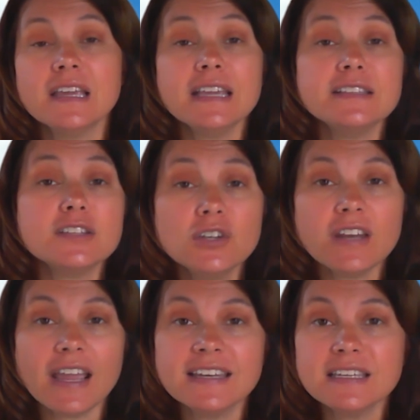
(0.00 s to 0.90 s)
it's a good
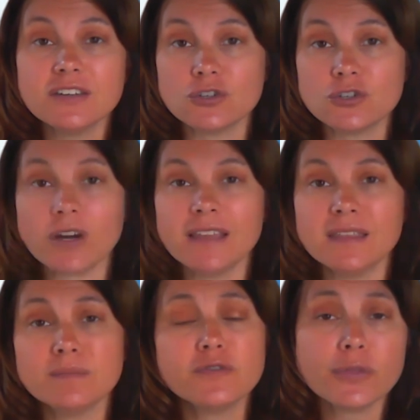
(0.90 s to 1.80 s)
idea to try
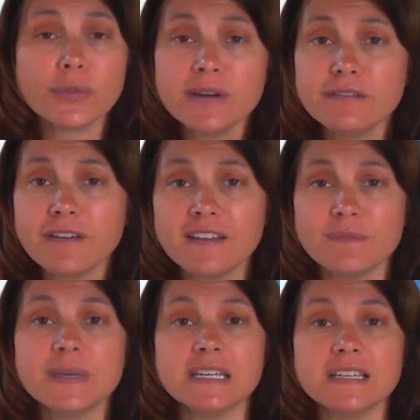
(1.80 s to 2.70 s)
them for 3 to 5
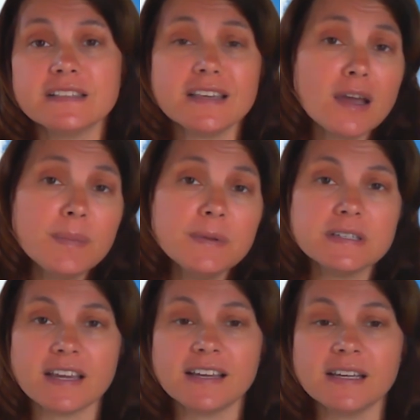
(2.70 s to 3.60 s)
minutes, a couple of
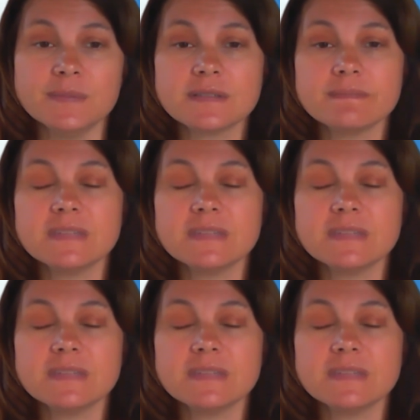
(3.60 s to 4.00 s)
times